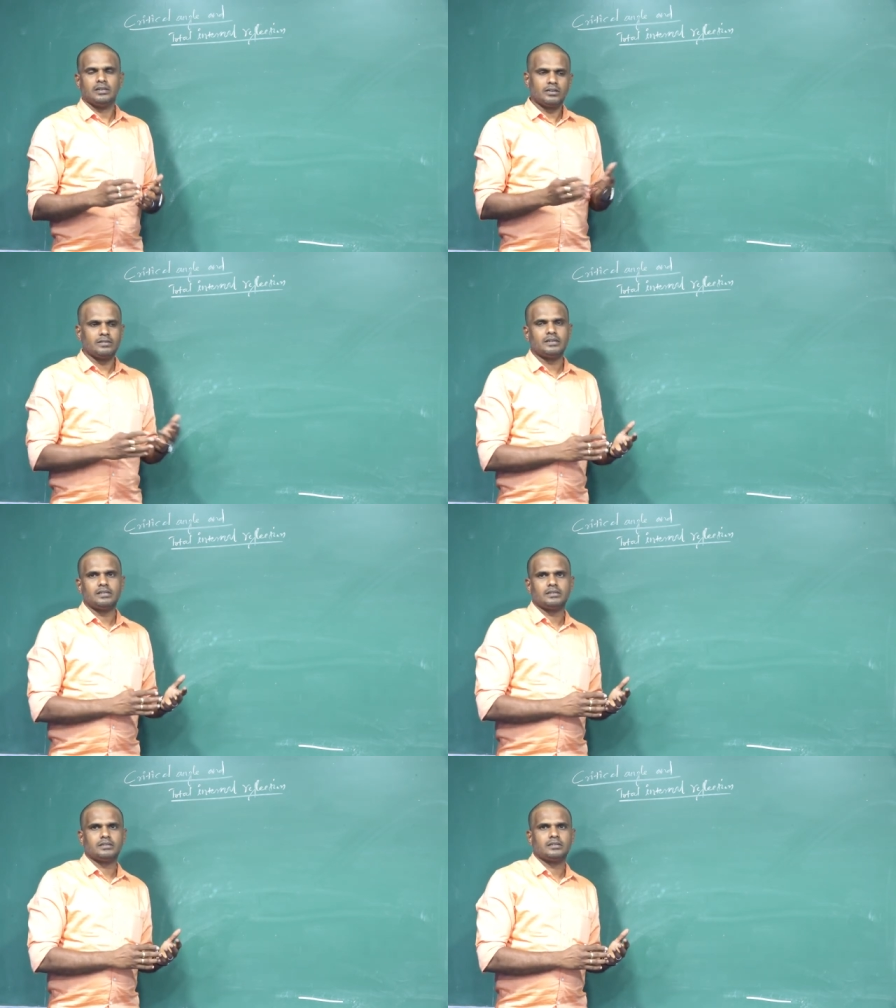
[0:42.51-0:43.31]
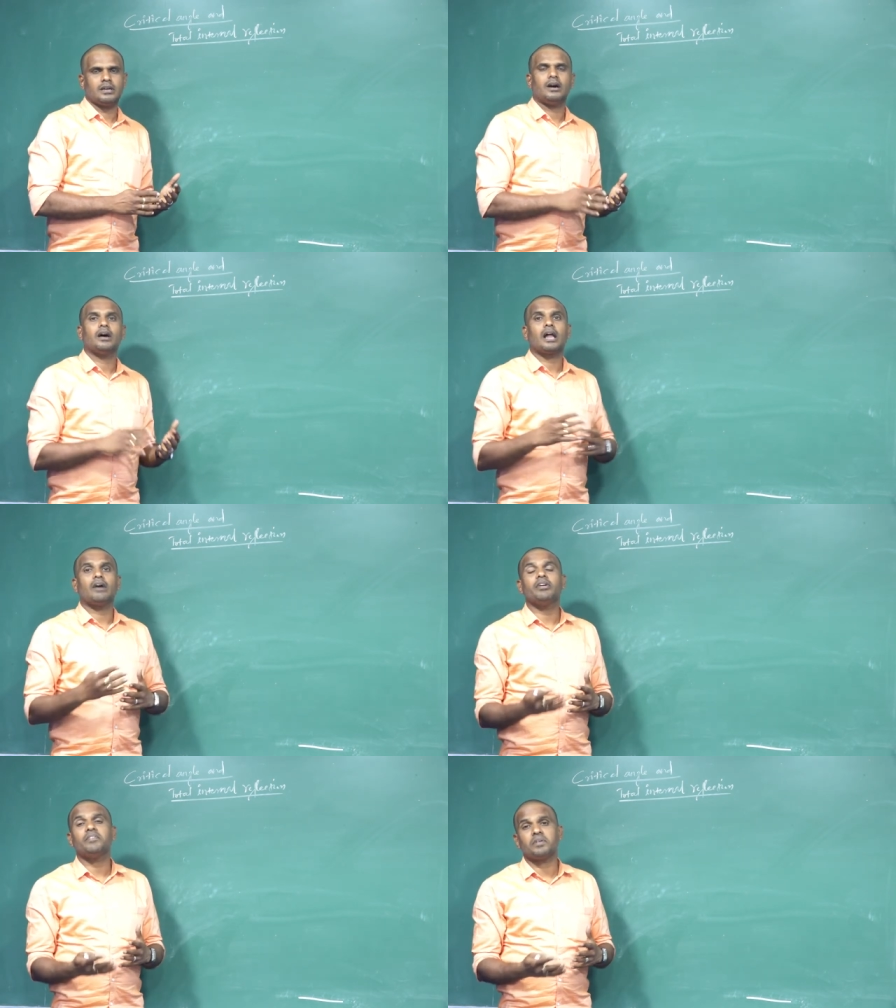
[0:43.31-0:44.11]
towards or
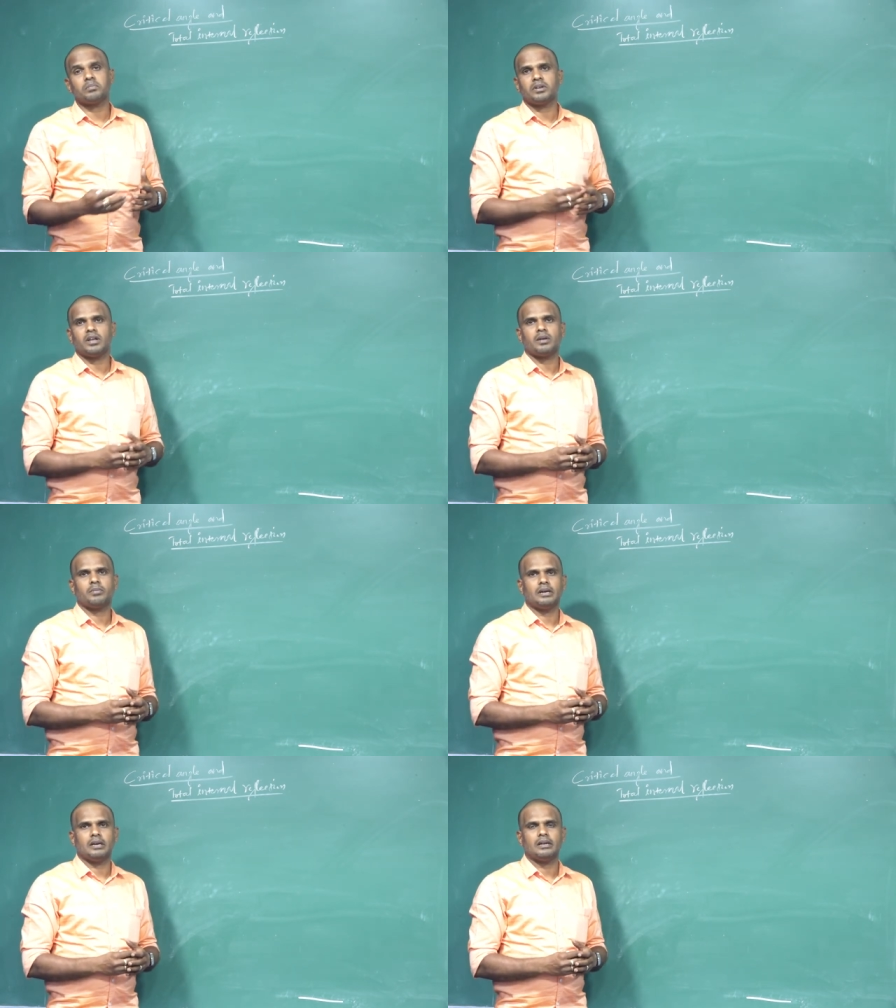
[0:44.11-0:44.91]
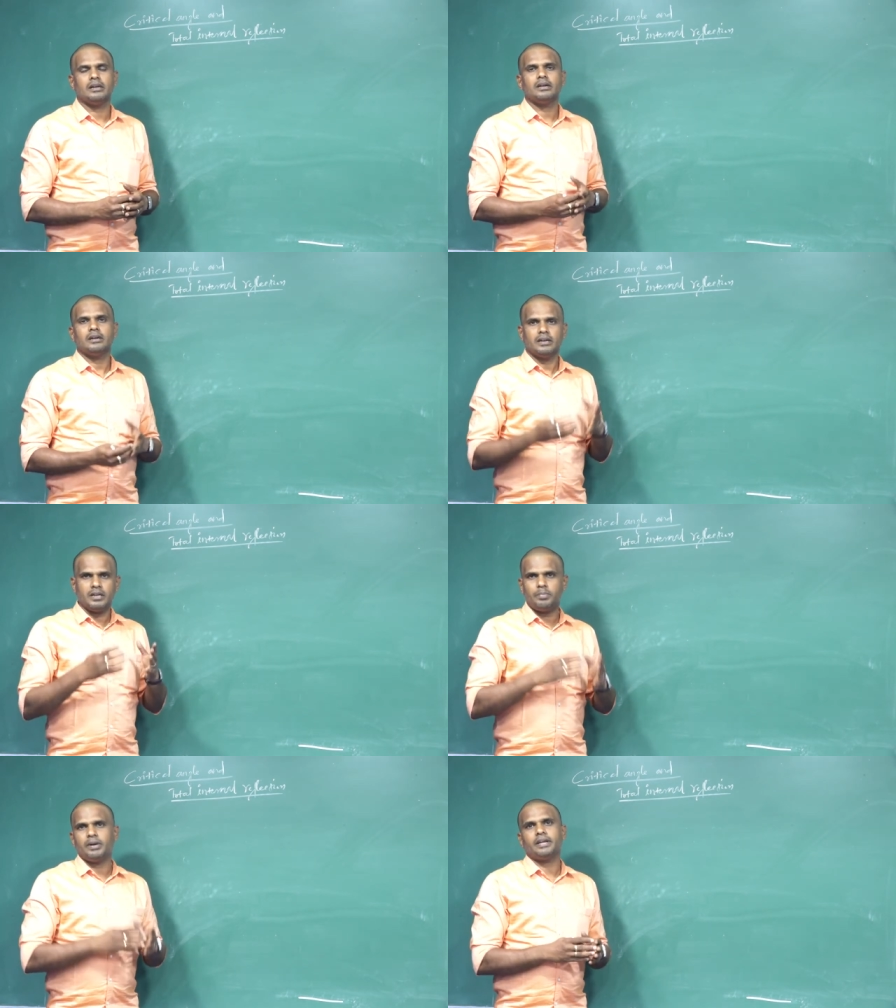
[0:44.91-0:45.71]
away from the normal
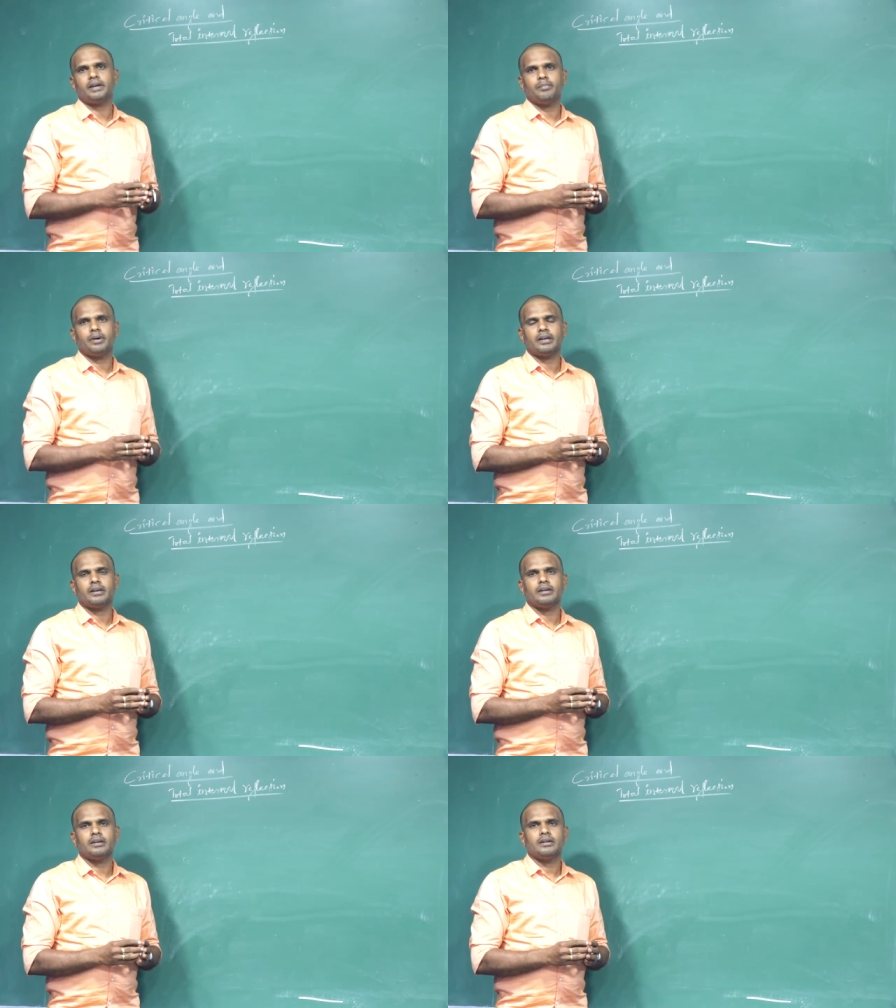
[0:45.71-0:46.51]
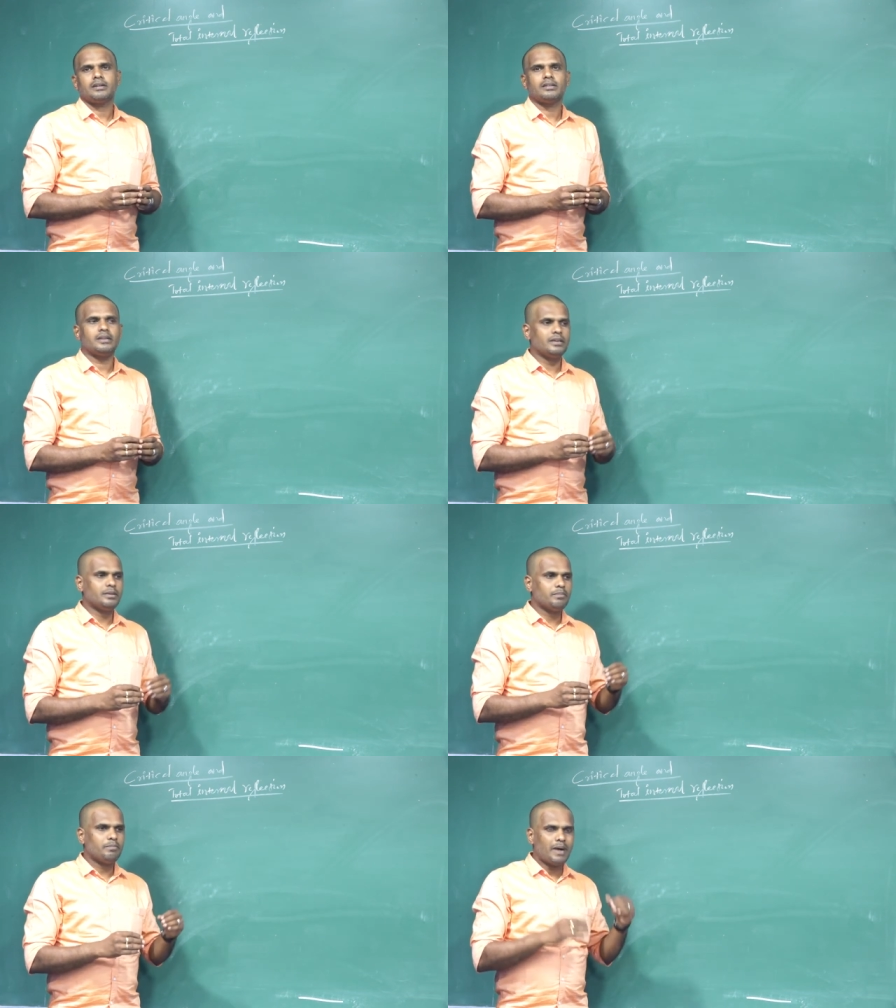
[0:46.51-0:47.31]
depending upon
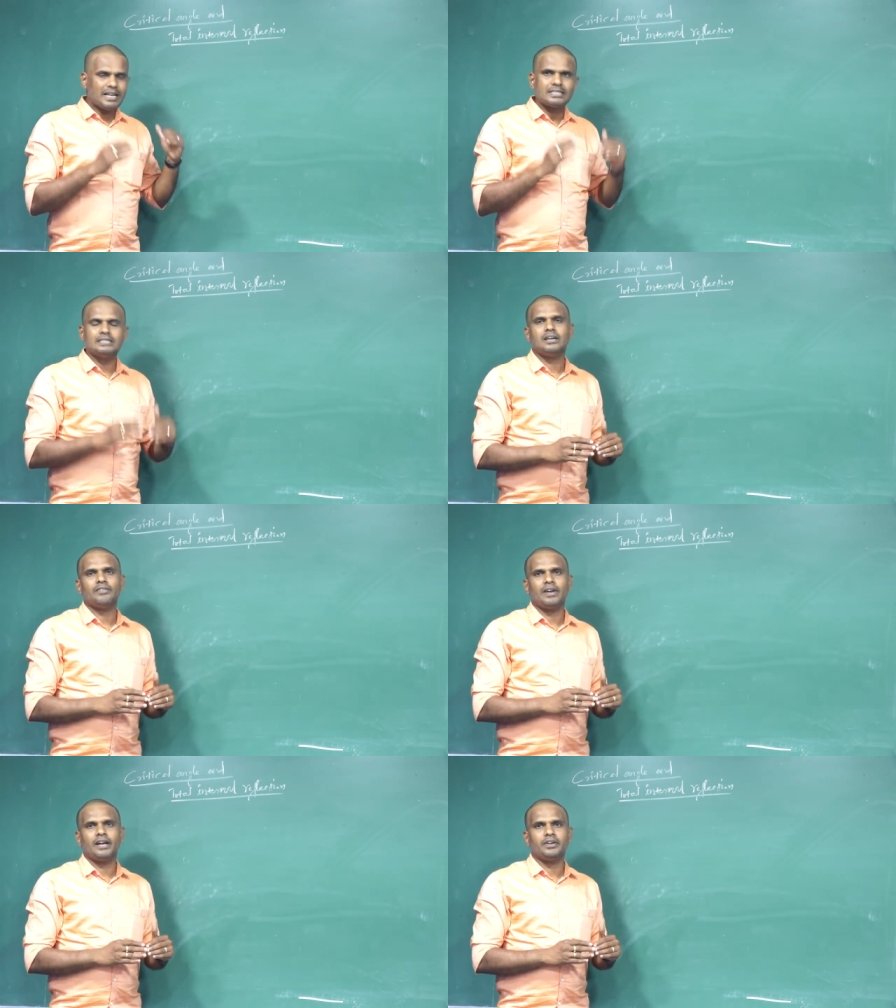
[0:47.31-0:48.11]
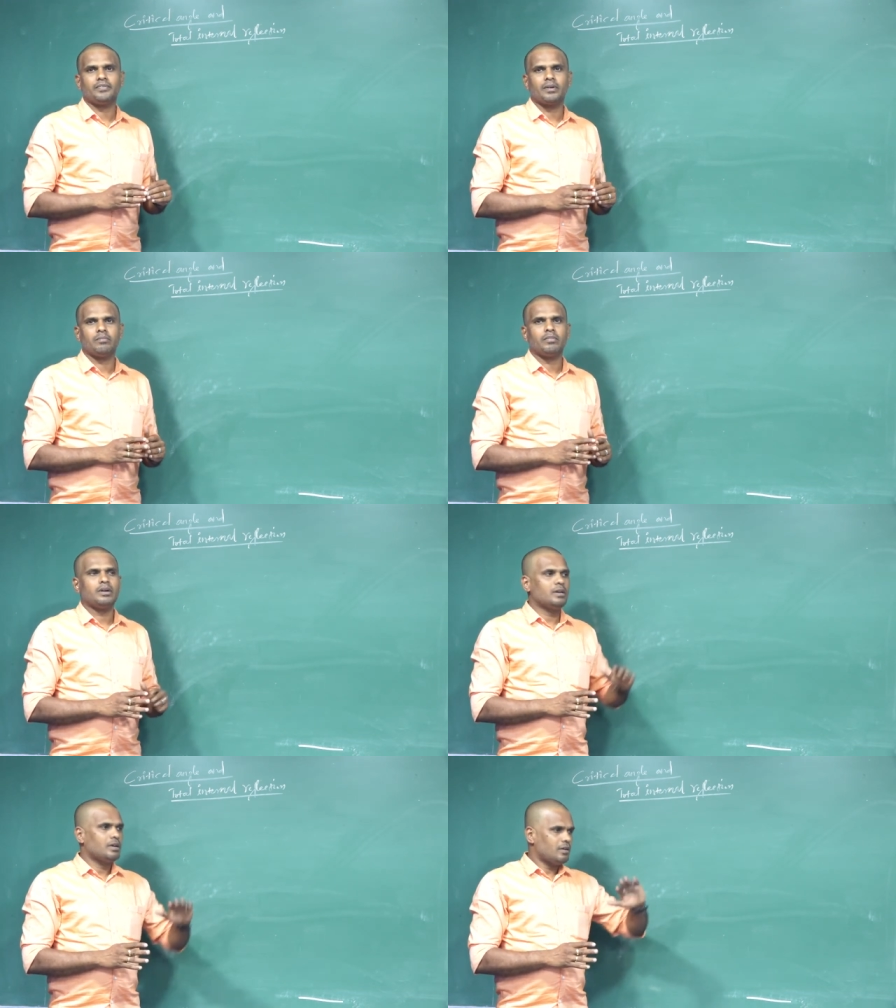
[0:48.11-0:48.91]
the passage of light
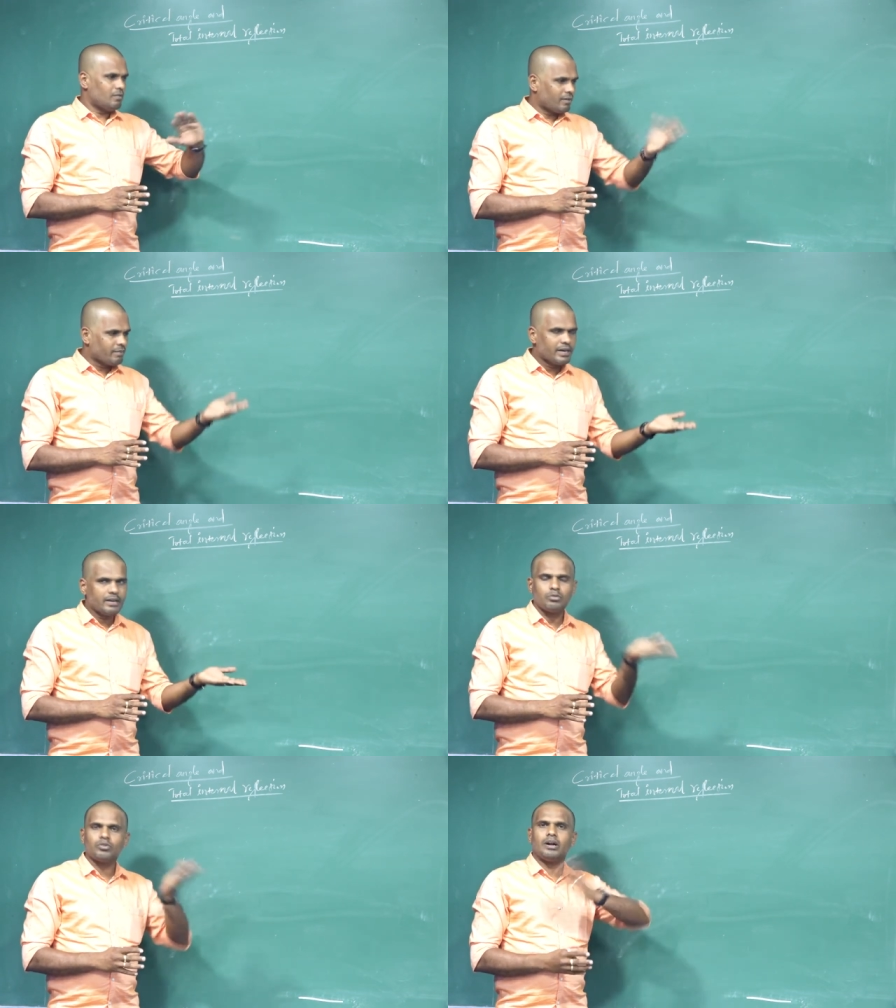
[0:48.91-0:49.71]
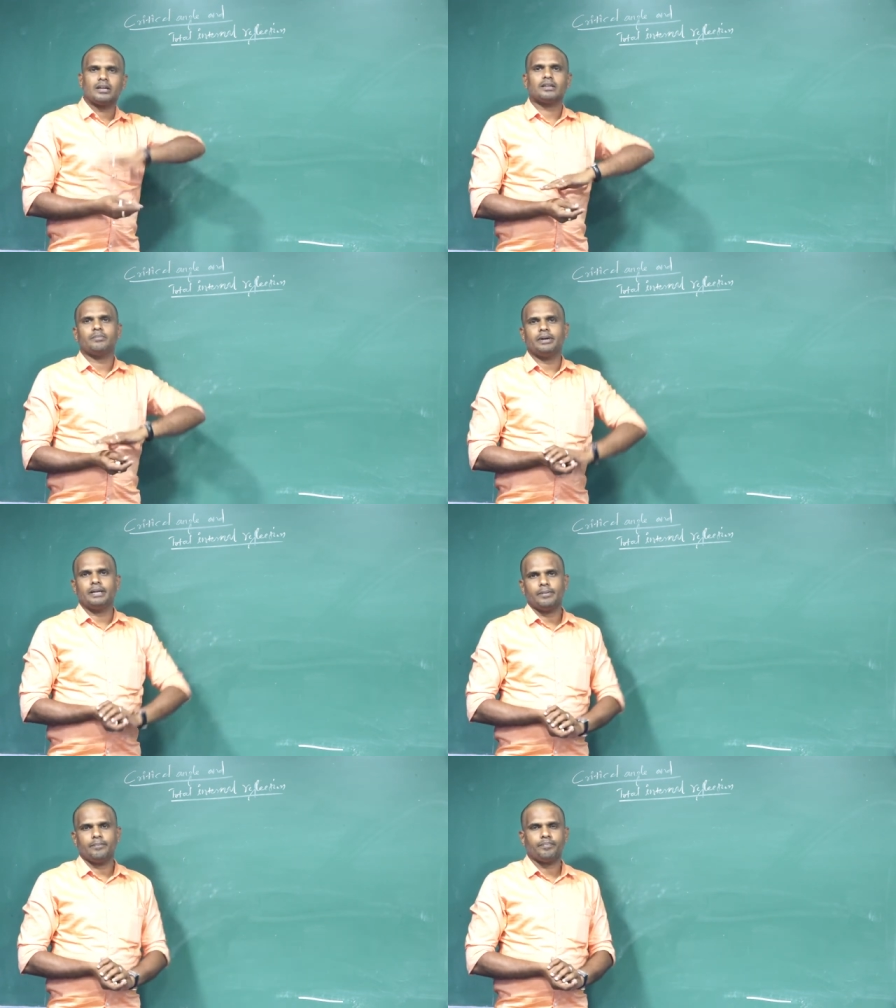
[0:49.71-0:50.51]
from one medium to another
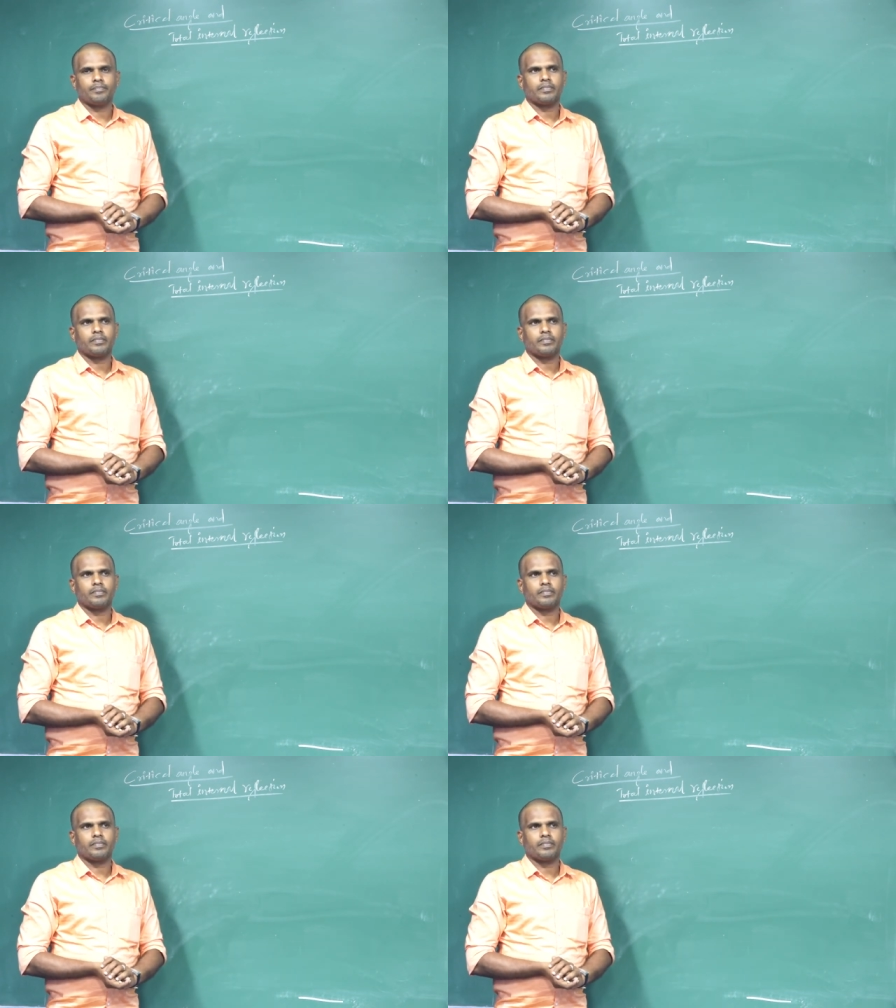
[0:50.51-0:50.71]
medium.